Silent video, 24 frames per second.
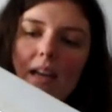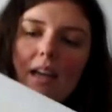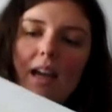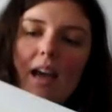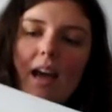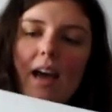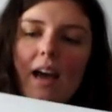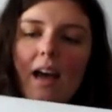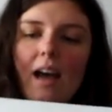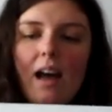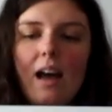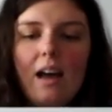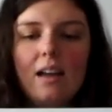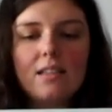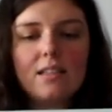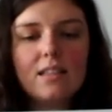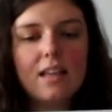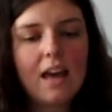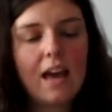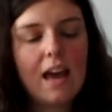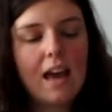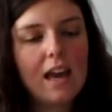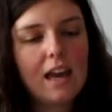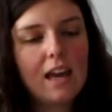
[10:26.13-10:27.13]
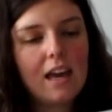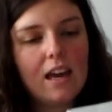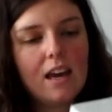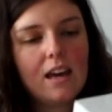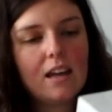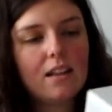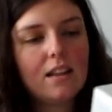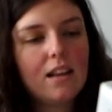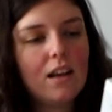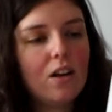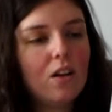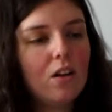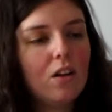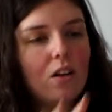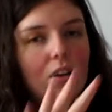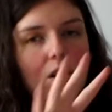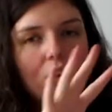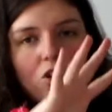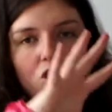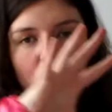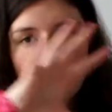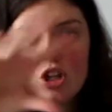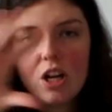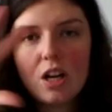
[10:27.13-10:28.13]
it has a
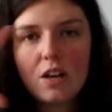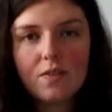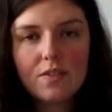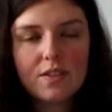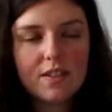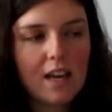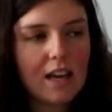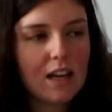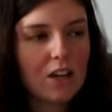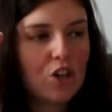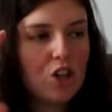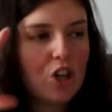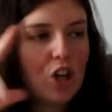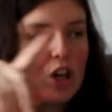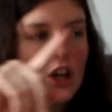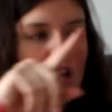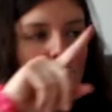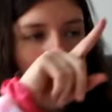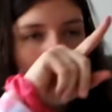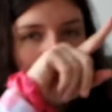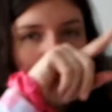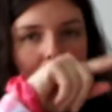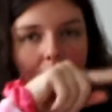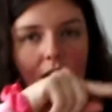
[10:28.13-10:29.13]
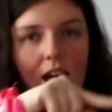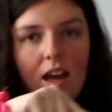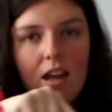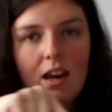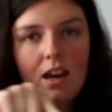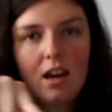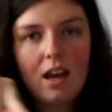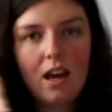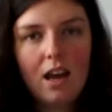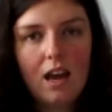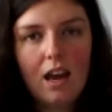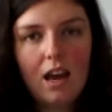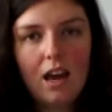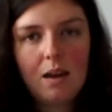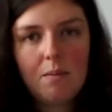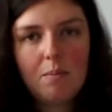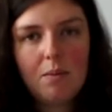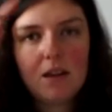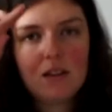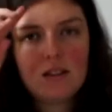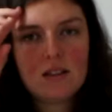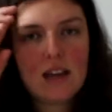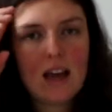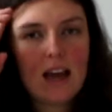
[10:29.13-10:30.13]
little shelf section and then a
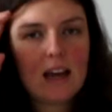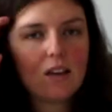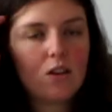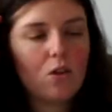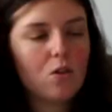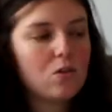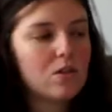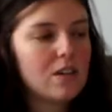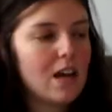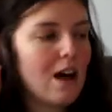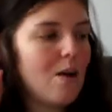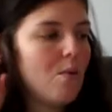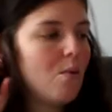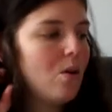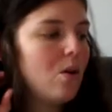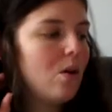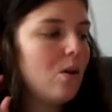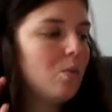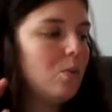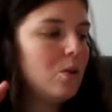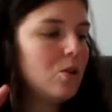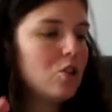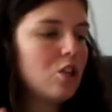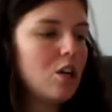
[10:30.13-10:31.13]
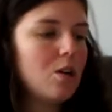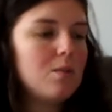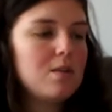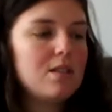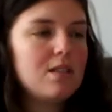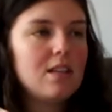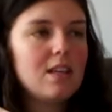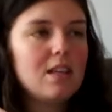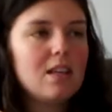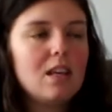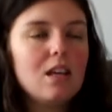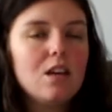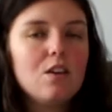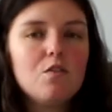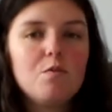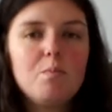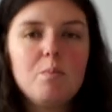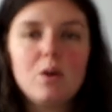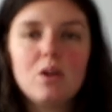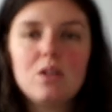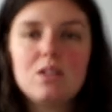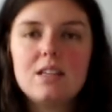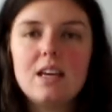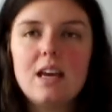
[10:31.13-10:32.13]
bit to hang your towel, which I was thinking of
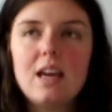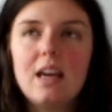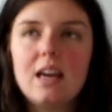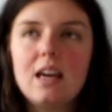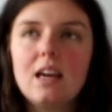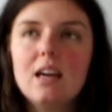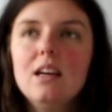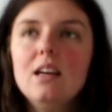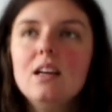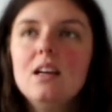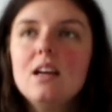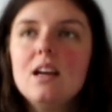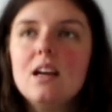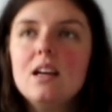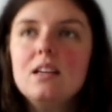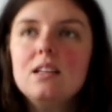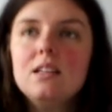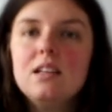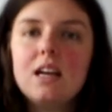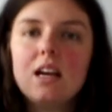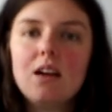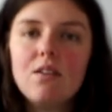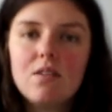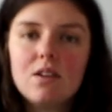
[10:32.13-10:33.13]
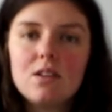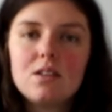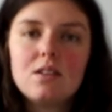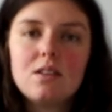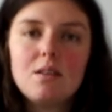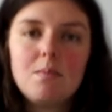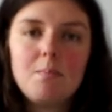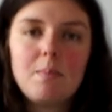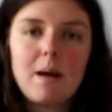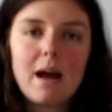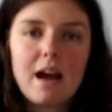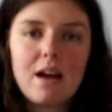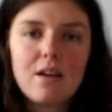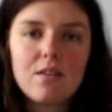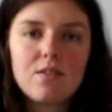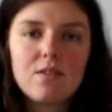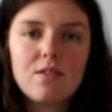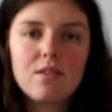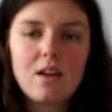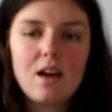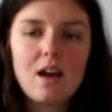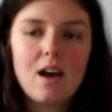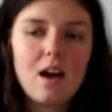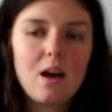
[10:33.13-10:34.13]
putting nearer to the bath.
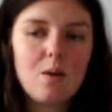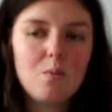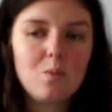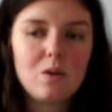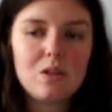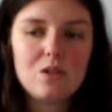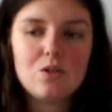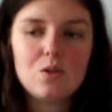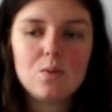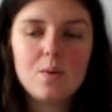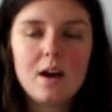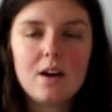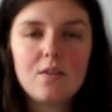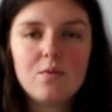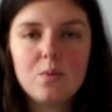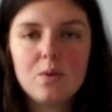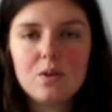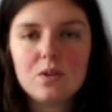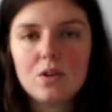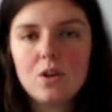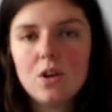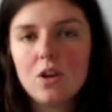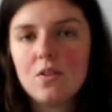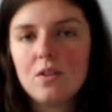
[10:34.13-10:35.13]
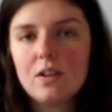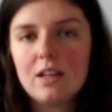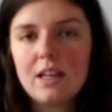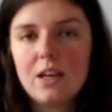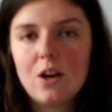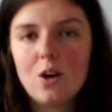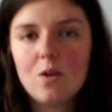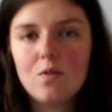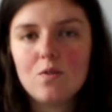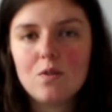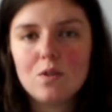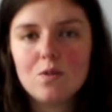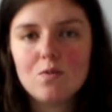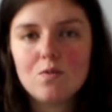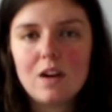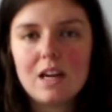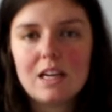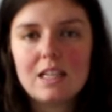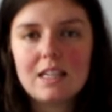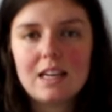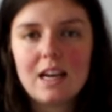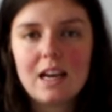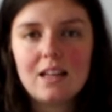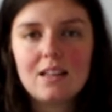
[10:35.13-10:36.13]
We do have one currently over the
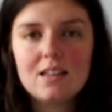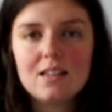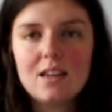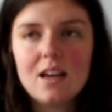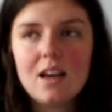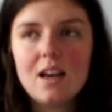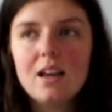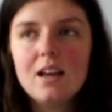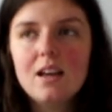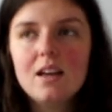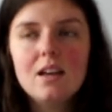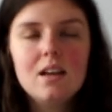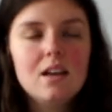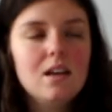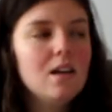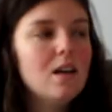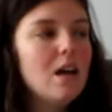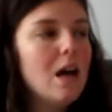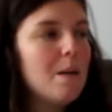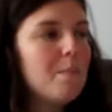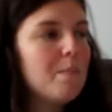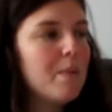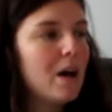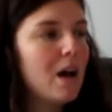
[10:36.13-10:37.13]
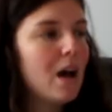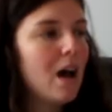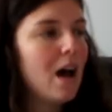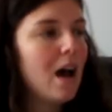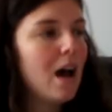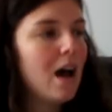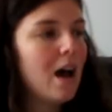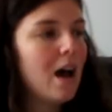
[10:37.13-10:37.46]
radiator, but